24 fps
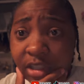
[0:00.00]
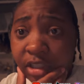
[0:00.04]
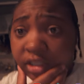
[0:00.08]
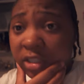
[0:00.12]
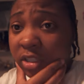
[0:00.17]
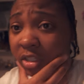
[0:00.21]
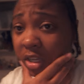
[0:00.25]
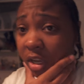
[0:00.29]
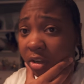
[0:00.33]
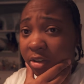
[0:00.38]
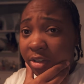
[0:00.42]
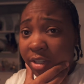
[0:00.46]
I
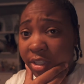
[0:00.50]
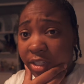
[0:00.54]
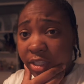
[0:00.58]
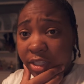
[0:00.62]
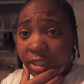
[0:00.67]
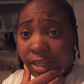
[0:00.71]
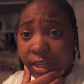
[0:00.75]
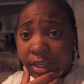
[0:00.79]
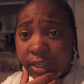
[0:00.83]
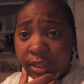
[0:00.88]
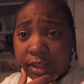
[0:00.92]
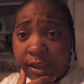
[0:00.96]
just showered and
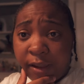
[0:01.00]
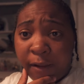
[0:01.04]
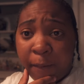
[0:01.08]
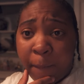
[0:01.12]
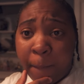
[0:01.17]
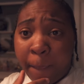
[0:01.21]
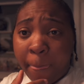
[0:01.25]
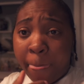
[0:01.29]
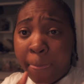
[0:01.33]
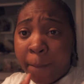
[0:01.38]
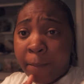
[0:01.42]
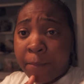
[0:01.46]
shit like that.
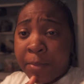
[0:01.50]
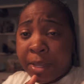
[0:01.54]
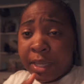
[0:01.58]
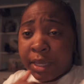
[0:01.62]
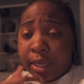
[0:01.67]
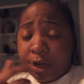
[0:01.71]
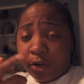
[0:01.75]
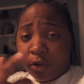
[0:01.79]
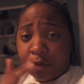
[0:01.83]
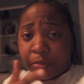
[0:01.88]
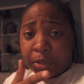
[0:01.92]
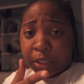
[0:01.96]

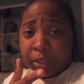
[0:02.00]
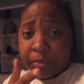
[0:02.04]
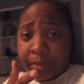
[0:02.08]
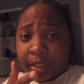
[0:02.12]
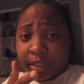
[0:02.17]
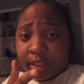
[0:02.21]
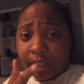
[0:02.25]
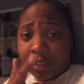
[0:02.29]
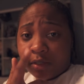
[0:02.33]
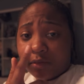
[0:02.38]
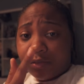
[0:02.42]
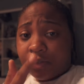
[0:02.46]
Gotta go brush
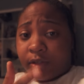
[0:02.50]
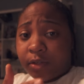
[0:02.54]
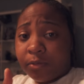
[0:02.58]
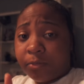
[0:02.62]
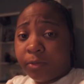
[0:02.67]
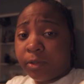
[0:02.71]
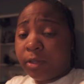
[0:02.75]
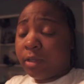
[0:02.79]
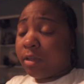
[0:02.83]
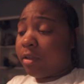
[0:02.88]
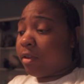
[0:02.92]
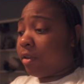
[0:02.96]
my teeth and then
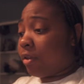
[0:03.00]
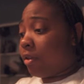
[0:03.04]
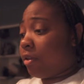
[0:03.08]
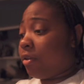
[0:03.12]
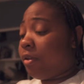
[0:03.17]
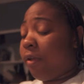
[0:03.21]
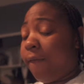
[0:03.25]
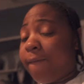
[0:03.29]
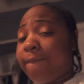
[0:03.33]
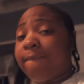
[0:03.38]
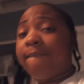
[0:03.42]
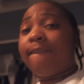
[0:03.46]
we out of here.
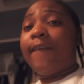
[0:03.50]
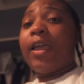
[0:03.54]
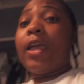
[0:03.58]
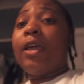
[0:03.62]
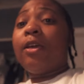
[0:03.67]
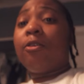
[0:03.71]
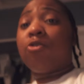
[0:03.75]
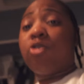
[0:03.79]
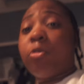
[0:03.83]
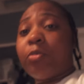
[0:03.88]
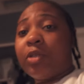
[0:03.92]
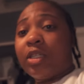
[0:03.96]

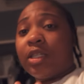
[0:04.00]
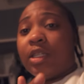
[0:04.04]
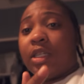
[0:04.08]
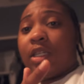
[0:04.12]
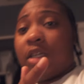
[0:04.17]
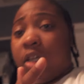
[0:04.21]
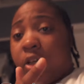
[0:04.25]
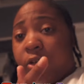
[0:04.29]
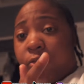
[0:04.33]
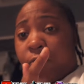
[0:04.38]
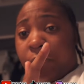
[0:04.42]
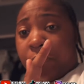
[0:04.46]
So I'm gonna see
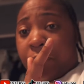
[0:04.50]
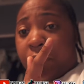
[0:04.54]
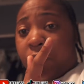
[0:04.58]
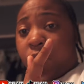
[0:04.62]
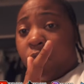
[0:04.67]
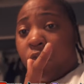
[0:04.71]
y'all when we